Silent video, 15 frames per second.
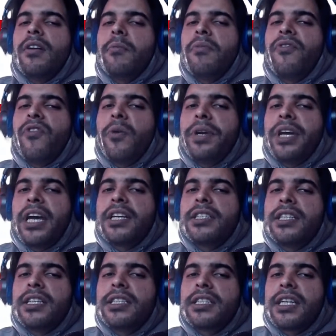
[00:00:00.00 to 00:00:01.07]
Before we get
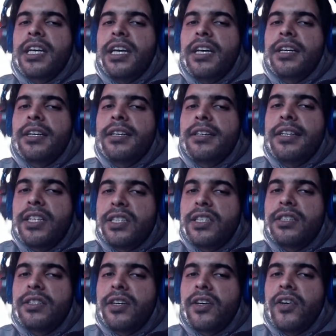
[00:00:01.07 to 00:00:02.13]
into the skit, this
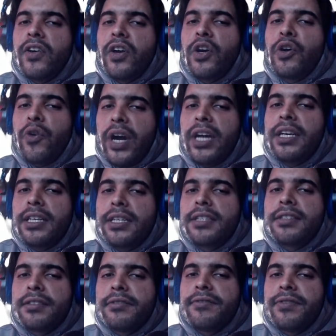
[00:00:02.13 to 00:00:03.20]
is
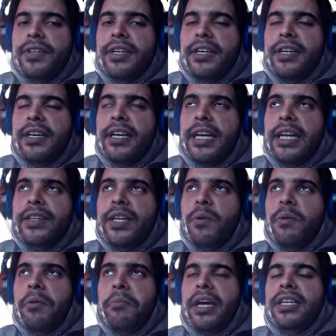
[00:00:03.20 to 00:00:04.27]
greatness. And I think
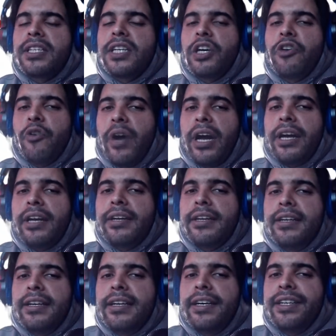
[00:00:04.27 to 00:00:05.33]
what makes it great
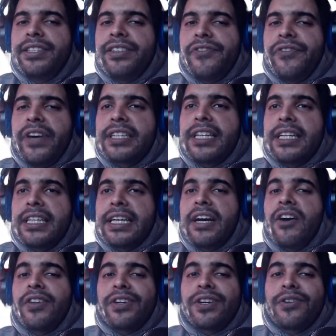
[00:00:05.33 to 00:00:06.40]
is the fact that they
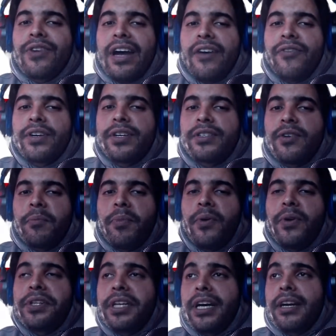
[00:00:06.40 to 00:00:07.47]
got all the graphics on
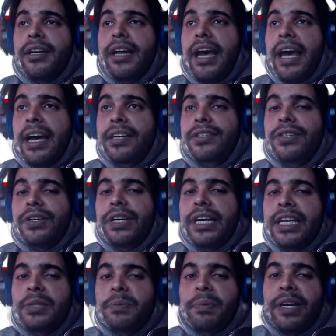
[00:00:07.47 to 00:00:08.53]
point. They got an actual
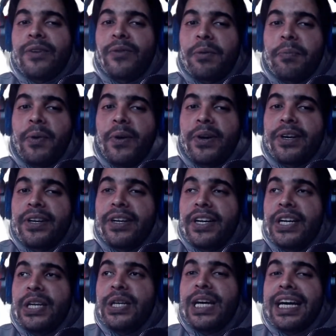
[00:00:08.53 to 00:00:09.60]
ESPN reporter.
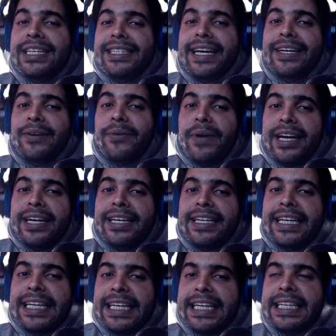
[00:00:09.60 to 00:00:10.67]
You got Dana White
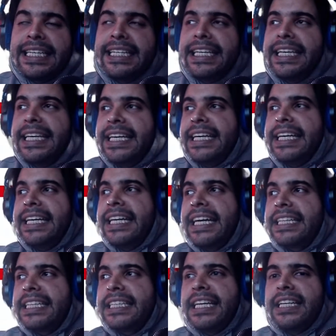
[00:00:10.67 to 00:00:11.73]
in it. And I
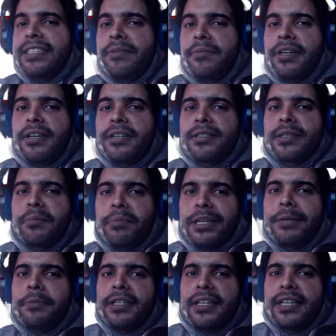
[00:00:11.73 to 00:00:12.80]
think there's a, a
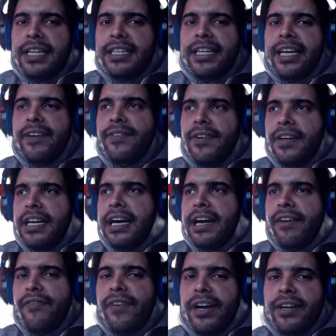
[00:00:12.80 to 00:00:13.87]
subliminal in there for a lot
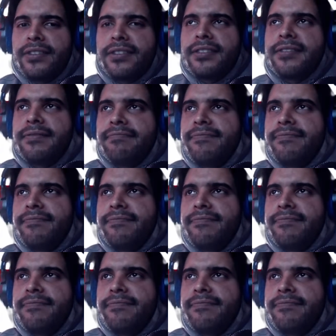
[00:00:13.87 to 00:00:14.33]
of fighters.